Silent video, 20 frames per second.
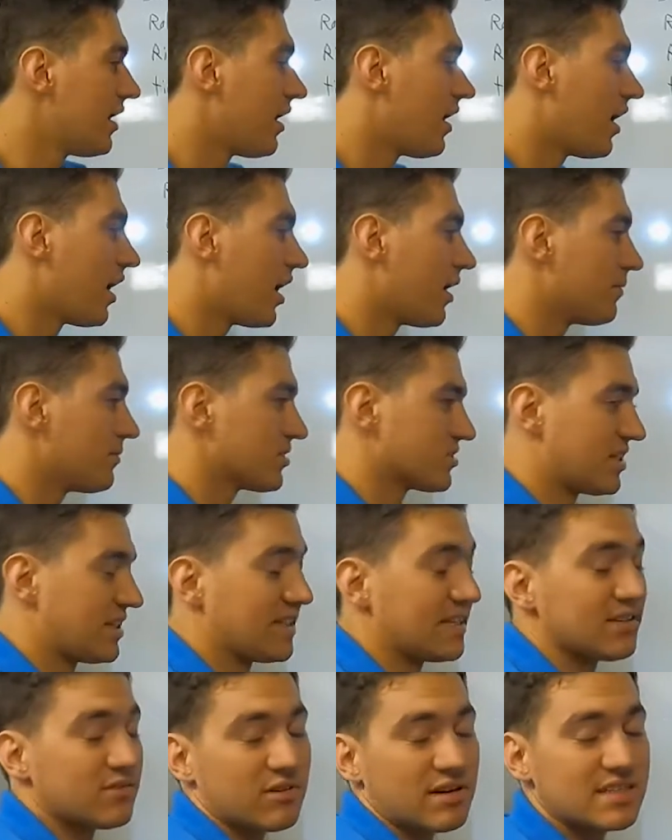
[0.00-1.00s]
Looks like
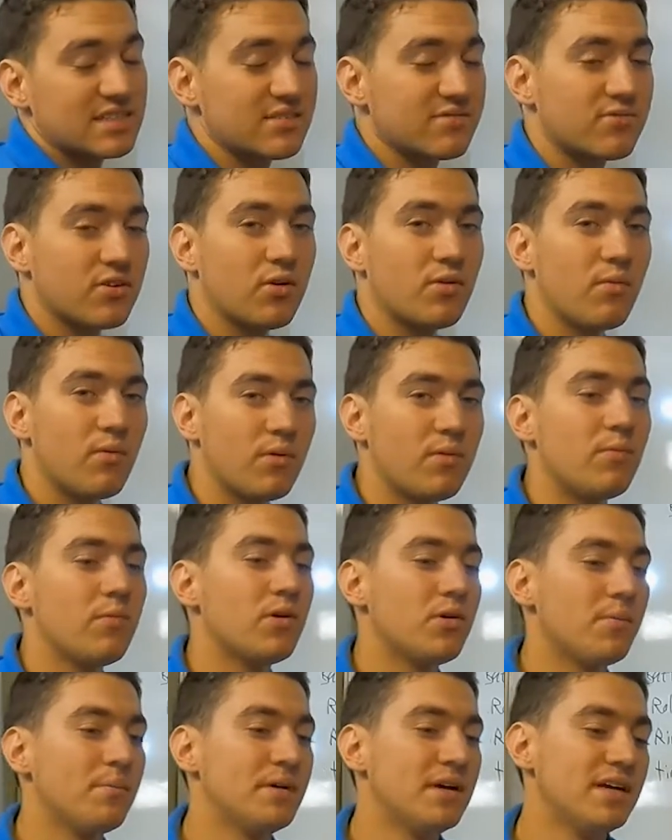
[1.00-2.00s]
they did racing for a
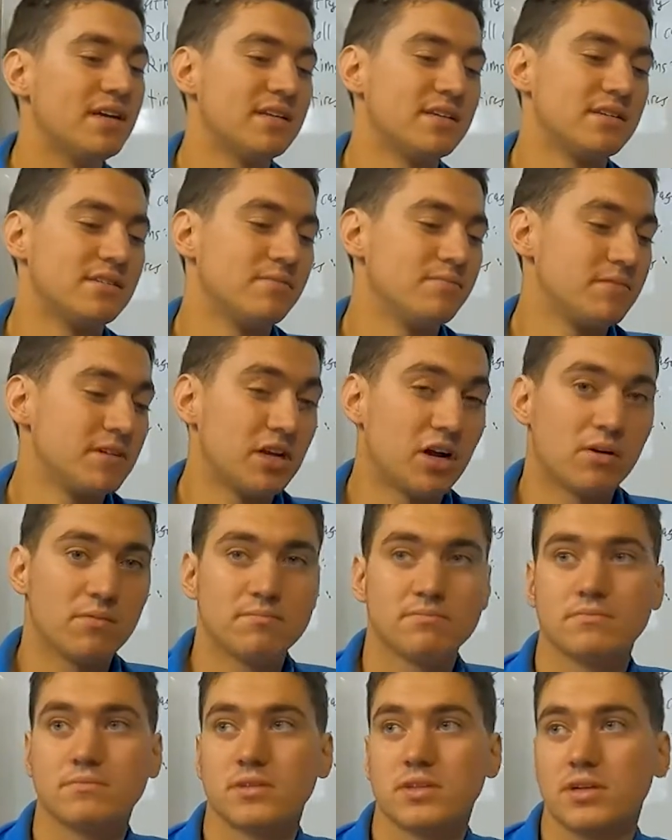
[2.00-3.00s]
little bit, and you know,
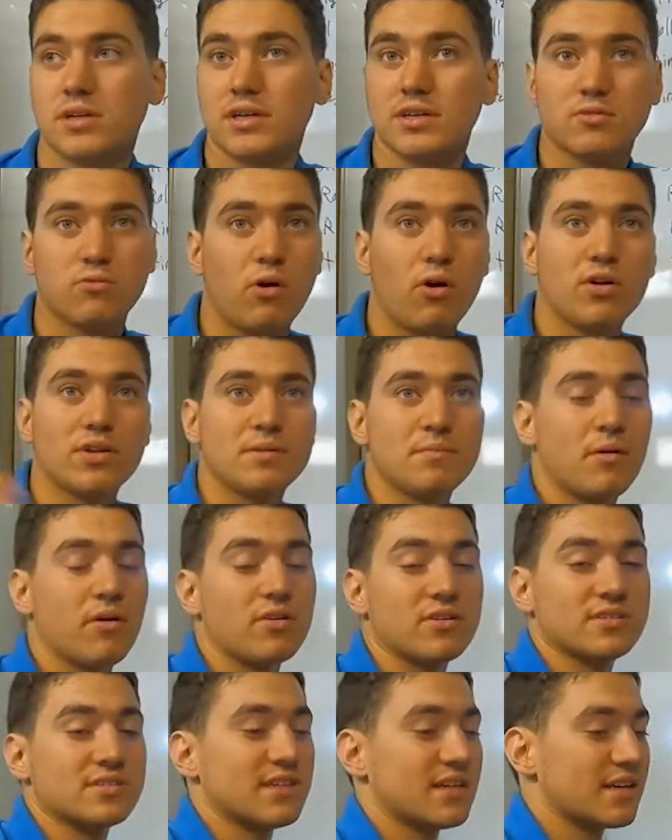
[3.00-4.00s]
good quality parts.